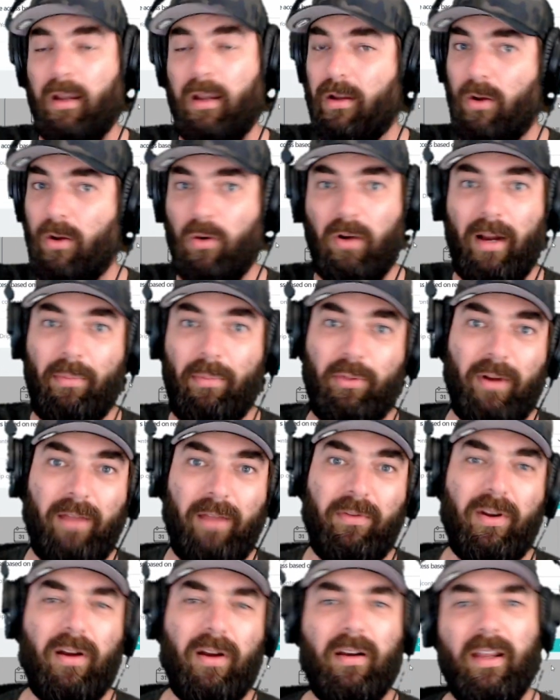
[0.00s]
Go grab
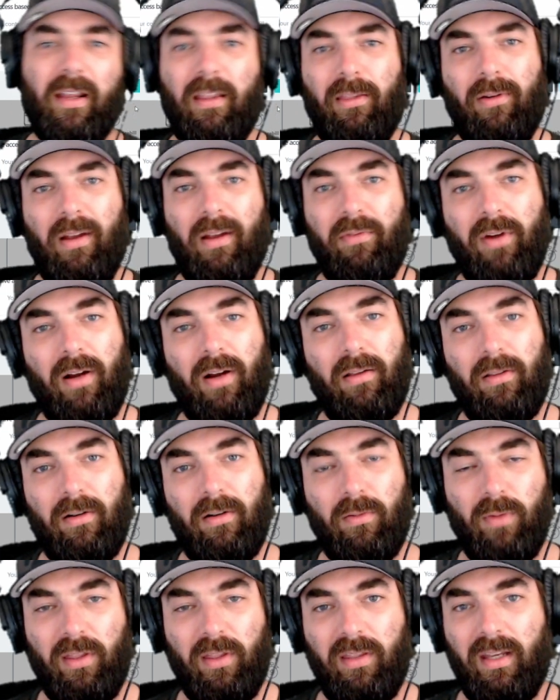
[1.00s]
ThriveCart, get ThriveCart,
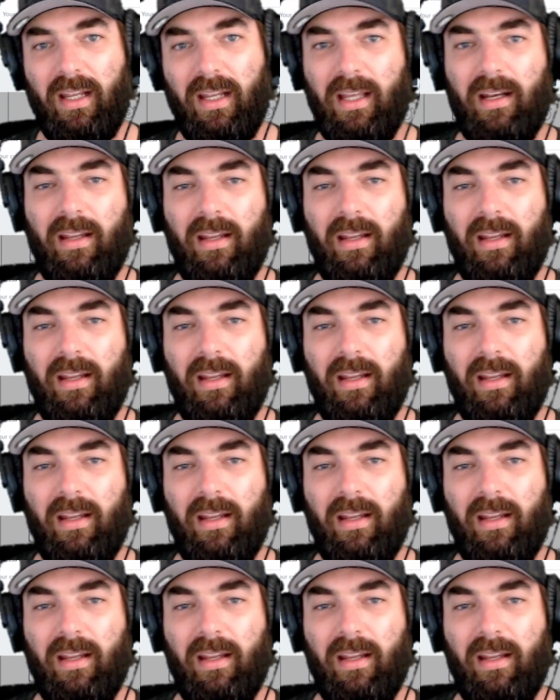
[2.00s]
learn with it. It